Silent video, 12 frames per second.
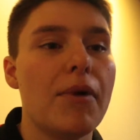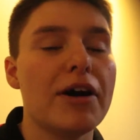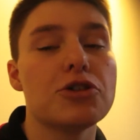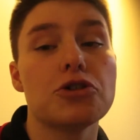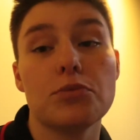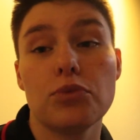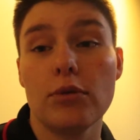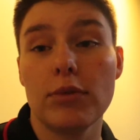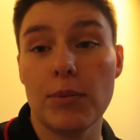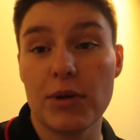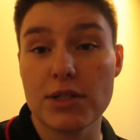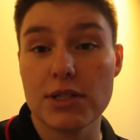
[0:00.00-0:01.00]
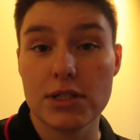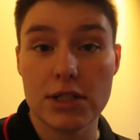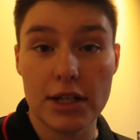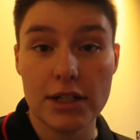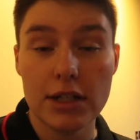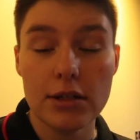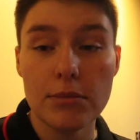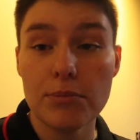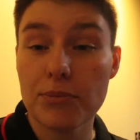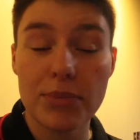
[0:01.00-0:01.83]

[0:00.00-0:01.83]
I should probably be studying,